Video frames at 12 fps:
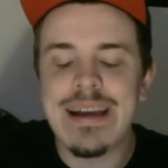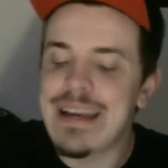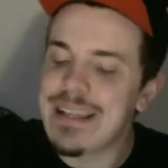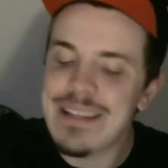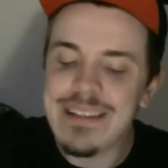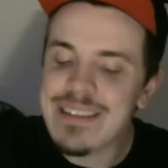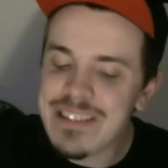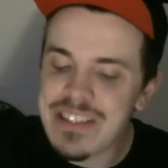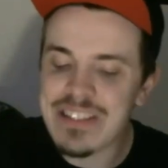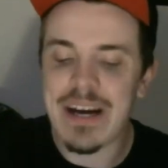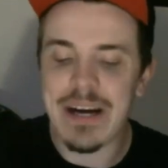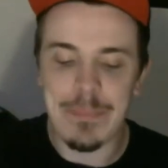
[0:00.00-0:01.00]
yeah let, us
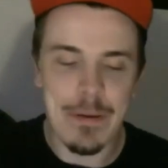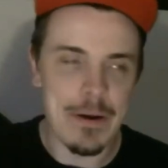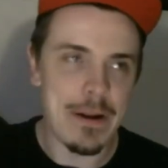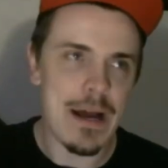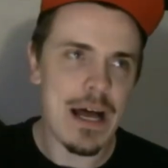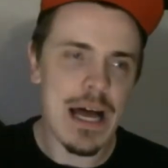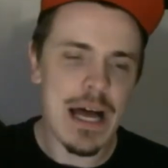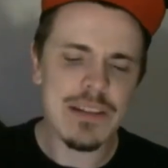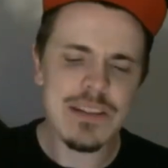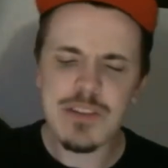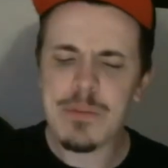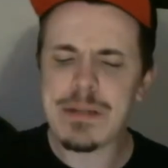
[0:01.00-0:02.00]
just talk about it uh,
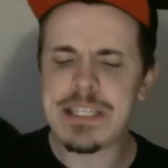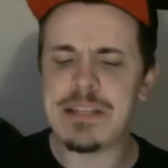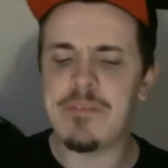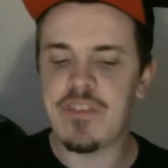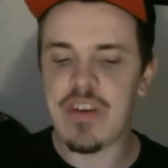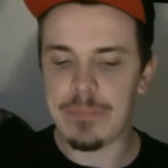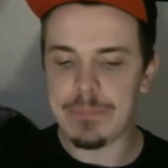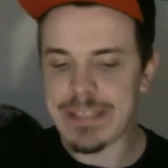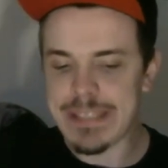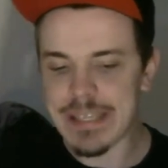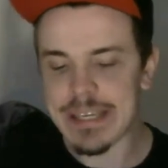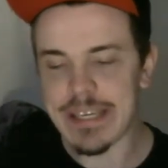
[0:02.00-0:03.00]
let's go back to the very
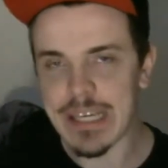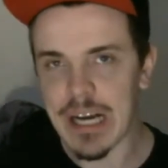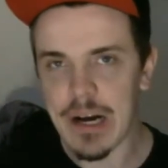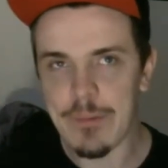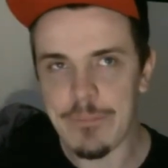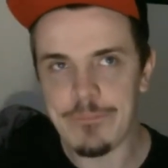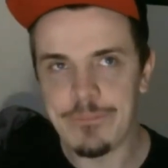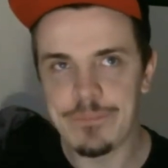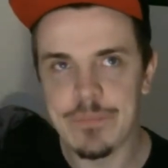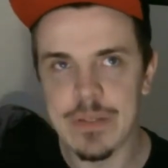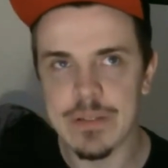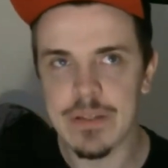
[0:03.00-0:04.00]
beginning of
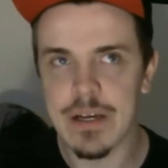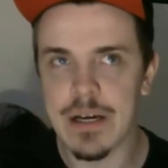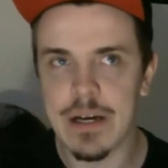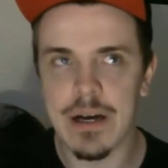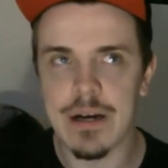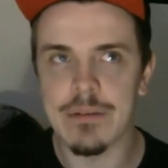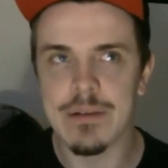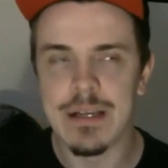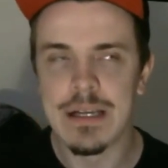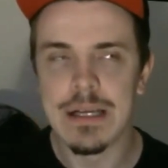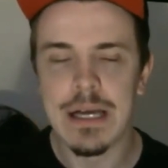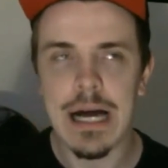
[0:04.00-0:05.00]
uh,
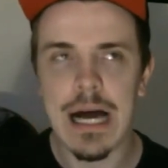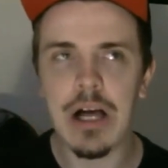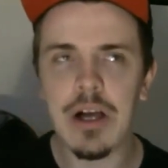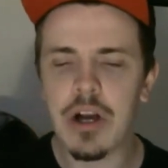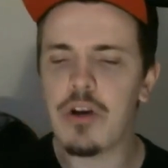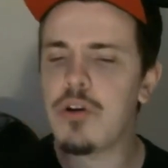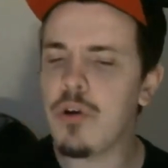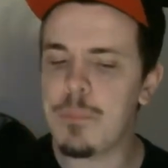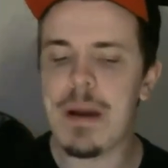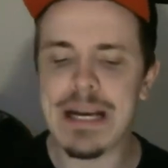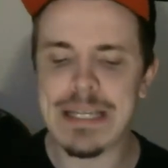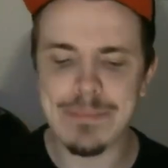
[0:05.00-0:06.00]
i'll go
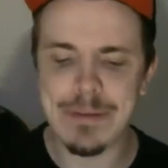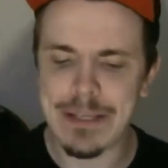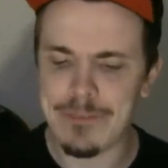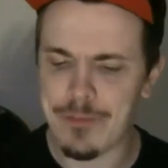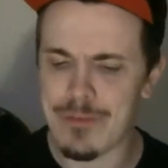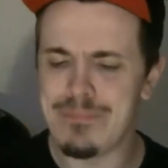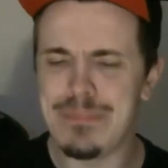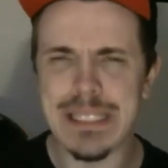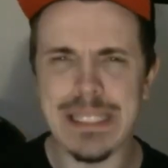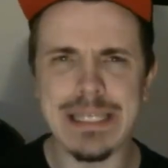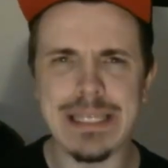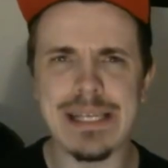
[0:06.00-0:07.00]
back at the beginning for
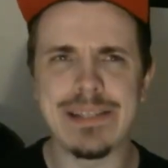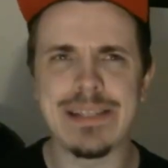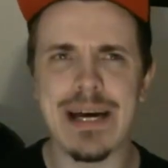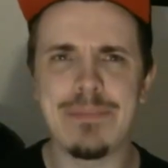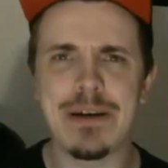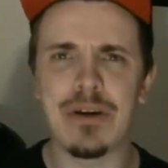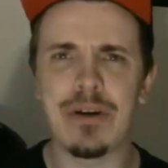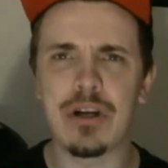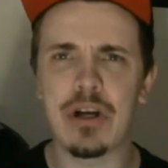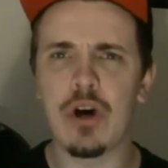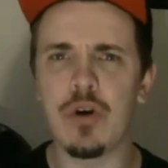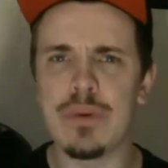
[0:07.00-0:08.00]
me because i'm not going to
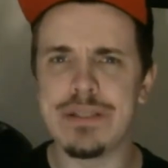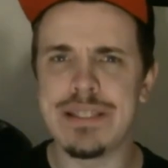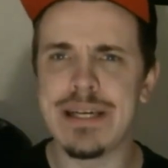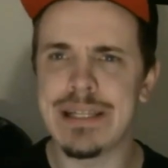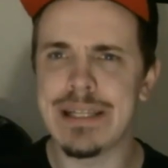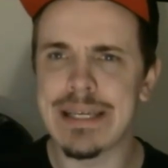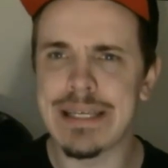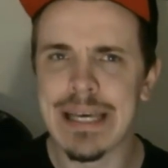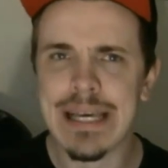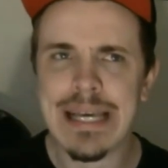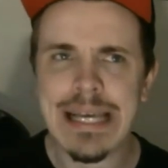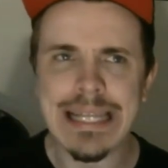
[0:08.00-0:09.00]
go into like
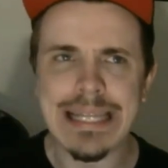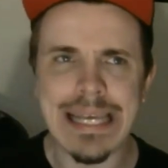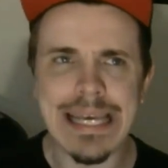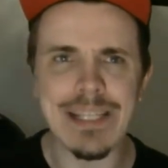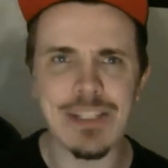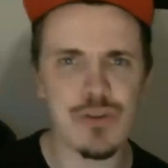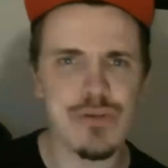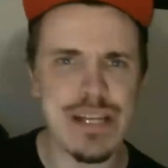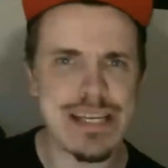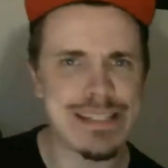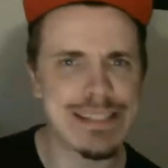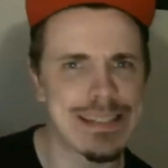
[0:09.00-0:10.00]
laser
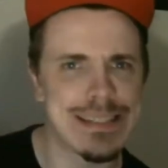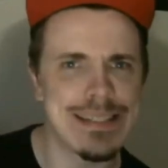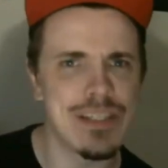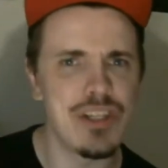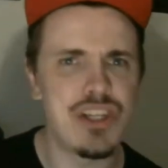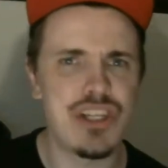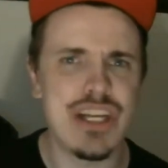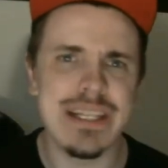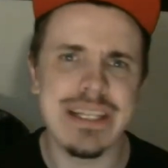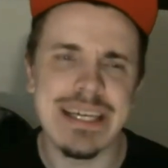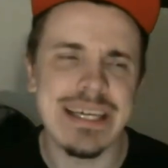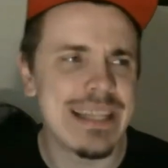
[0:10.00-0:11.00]
discs and shit
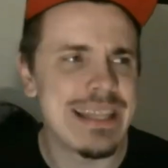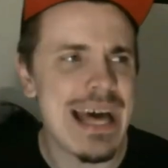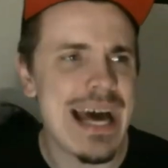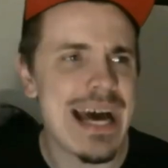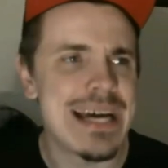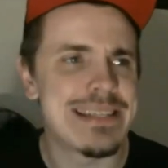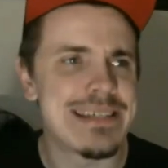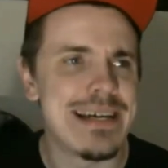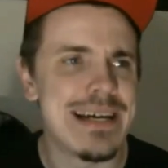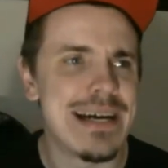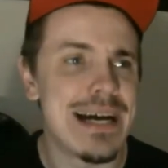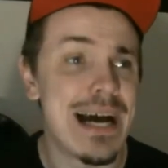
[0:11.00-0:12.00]
like that.
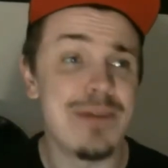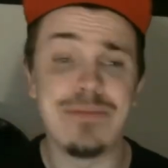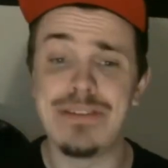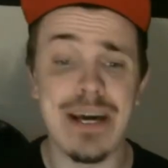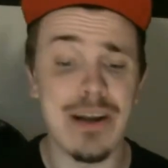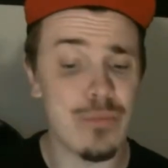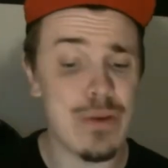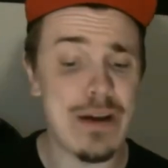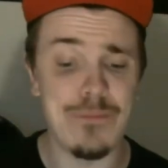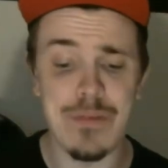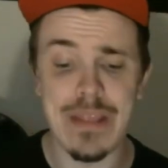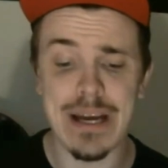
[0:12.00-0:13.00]
Uh, I was not
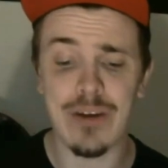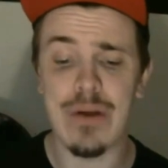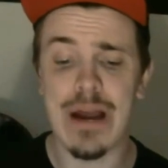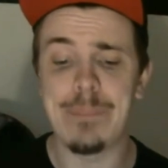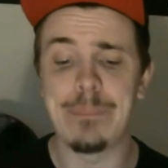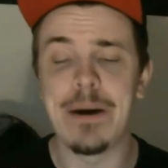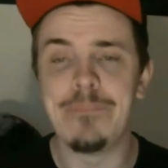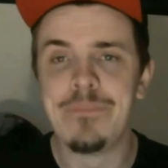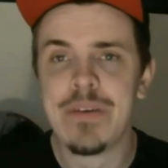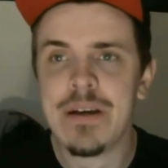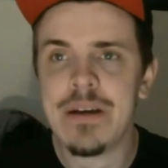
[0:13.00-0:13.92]
around for that crap, but